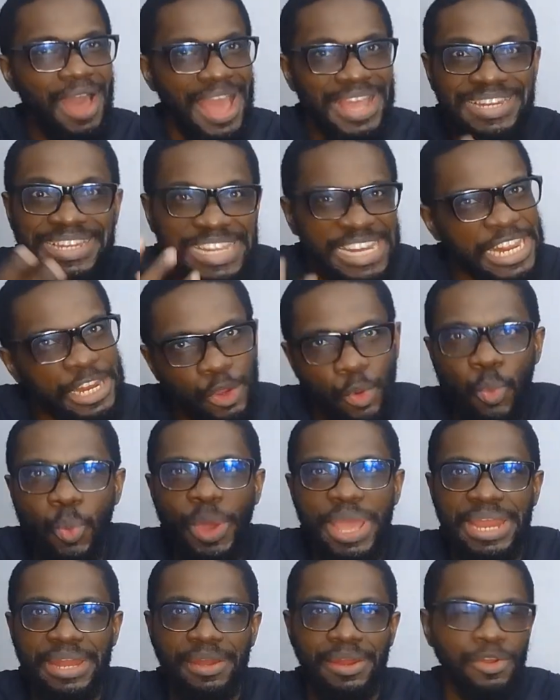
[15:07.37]
I needed a
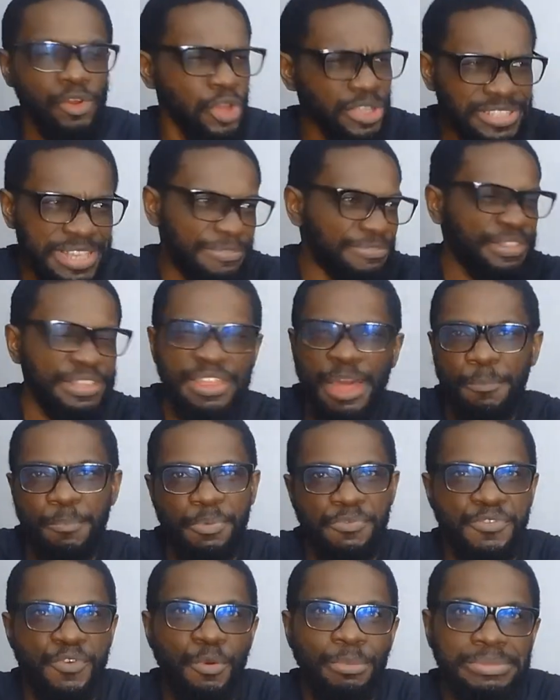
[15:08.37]
win, not after
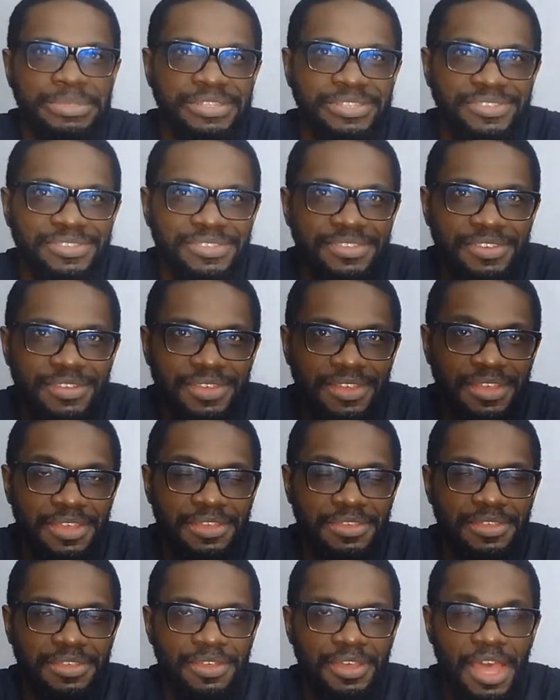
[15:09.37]
that performance.
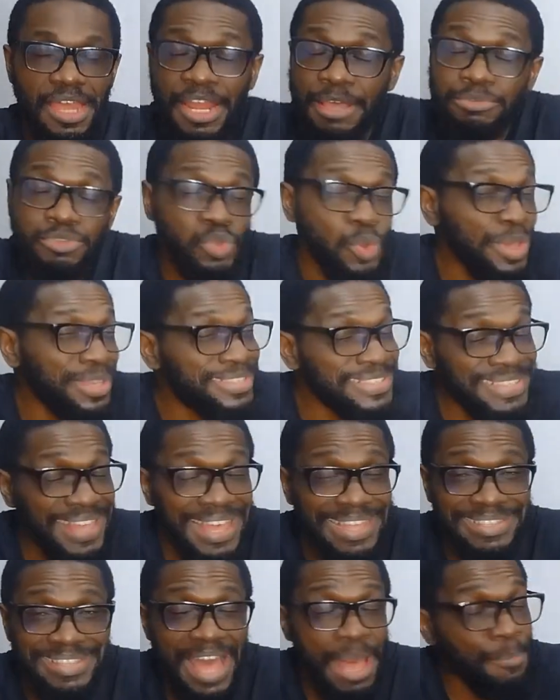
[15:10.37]
And I'm so
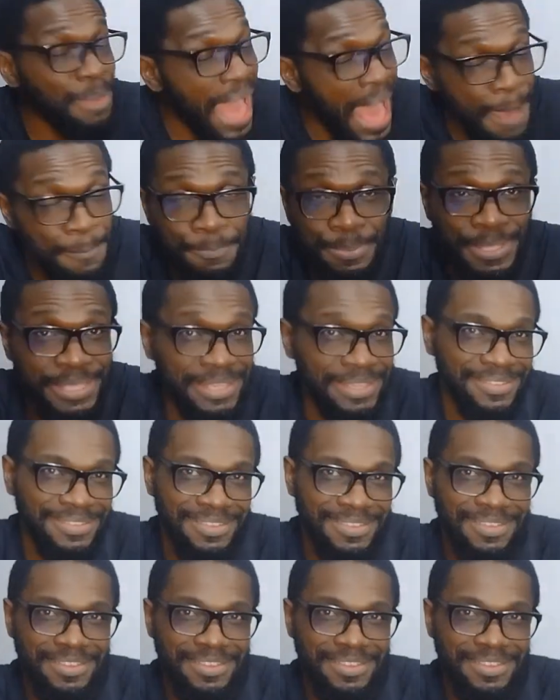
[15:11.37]
excited. I'm happy.